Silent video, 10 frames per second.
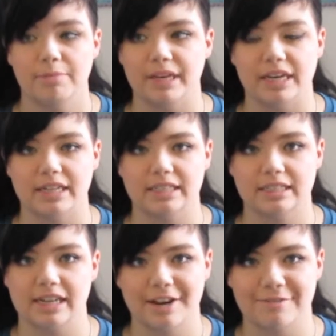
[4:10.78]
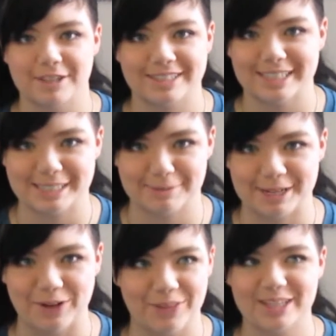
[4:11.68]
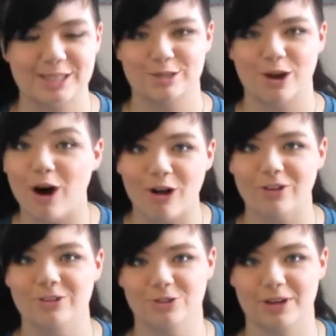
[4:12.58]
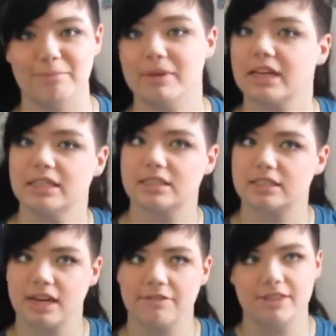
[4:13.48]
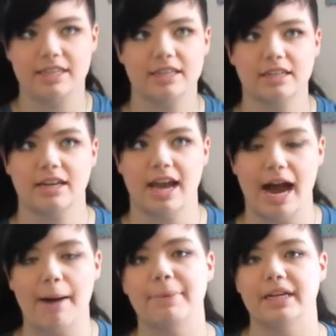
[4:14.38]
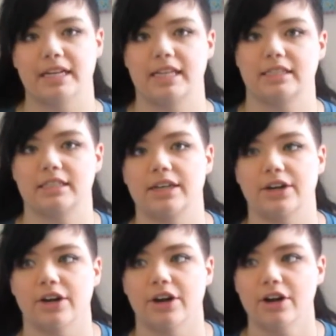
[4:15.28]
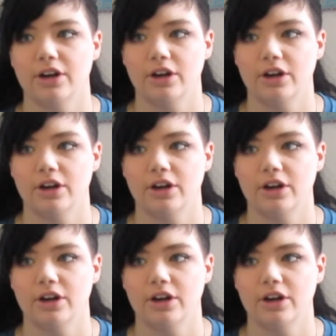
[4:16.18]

because none of this is real. This is all a dream because stuff that happened this year,